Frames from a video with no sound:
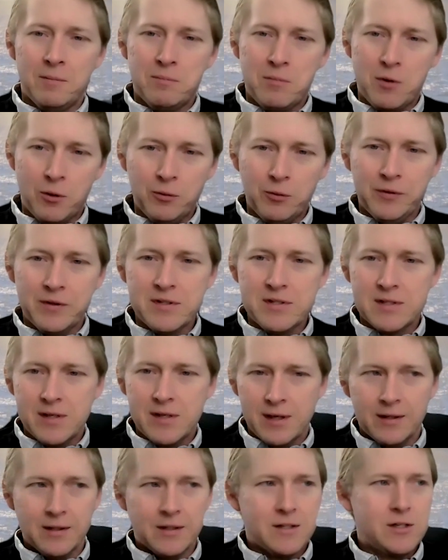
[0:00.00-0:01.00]
boneless,
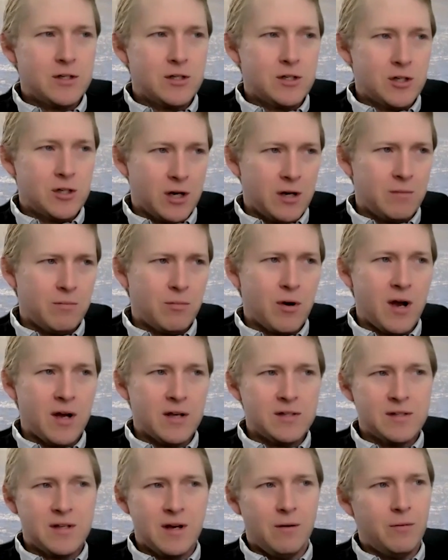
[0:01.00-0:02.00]
skinless chicken
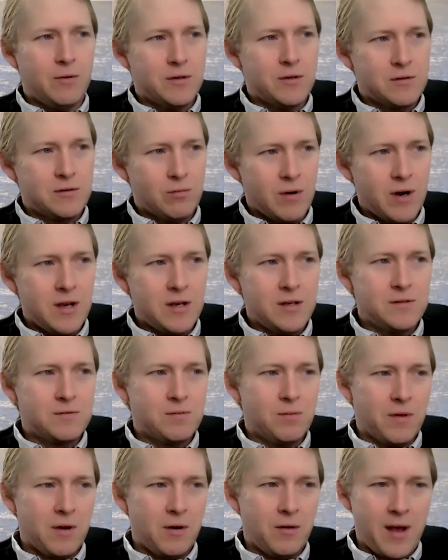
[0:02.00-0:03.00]
breast that was raised
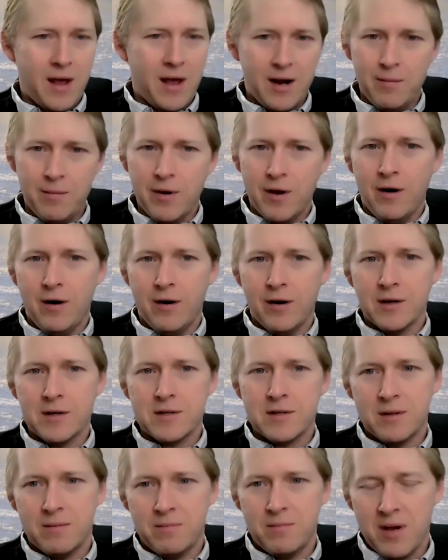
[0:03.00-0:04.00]
without
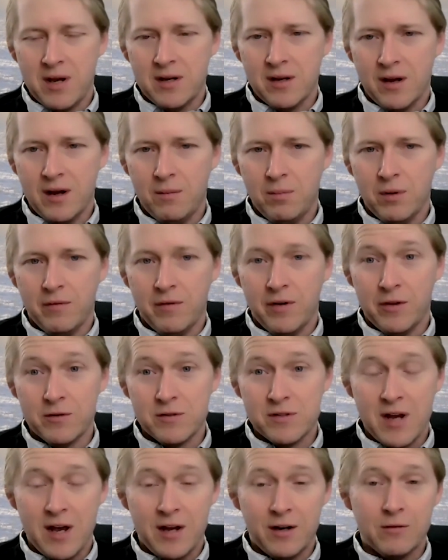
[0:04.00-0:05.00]
antibiotics and met a couple of other
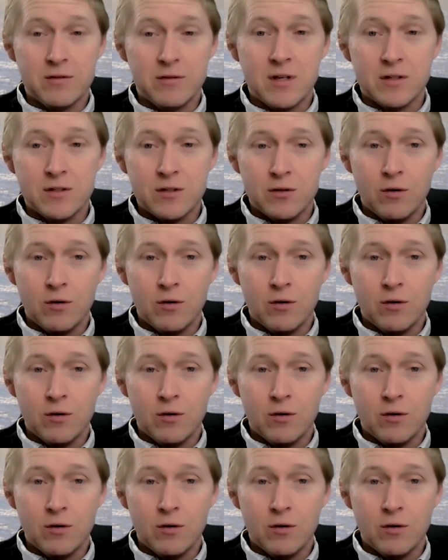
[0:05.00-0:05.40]
standards. And